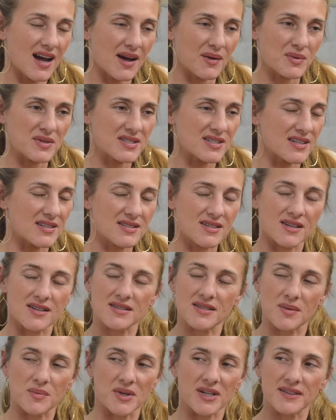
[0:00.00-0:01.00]
would say start
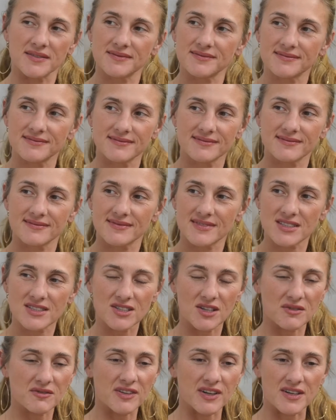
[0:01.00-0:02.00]
somewhere.
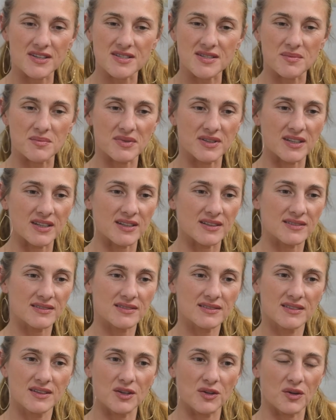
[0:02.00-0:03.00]
Start very simply,
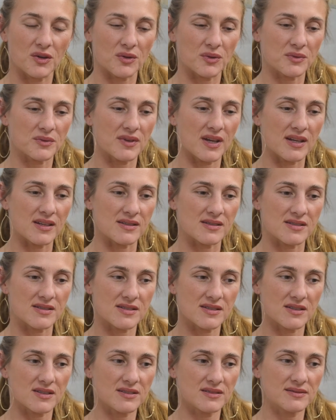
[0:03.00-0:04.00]

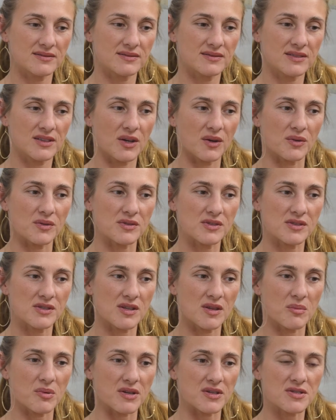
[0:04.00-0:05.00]
and go to
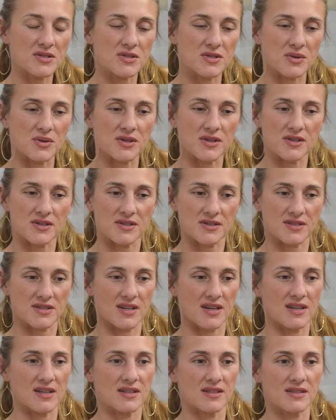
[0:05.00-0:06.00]
the bookstores
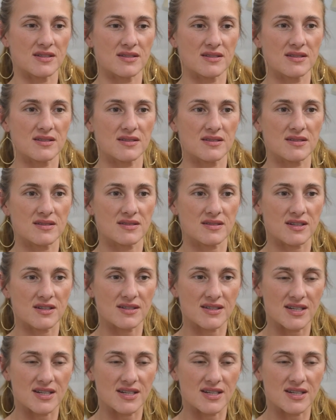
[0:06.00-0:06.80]
and start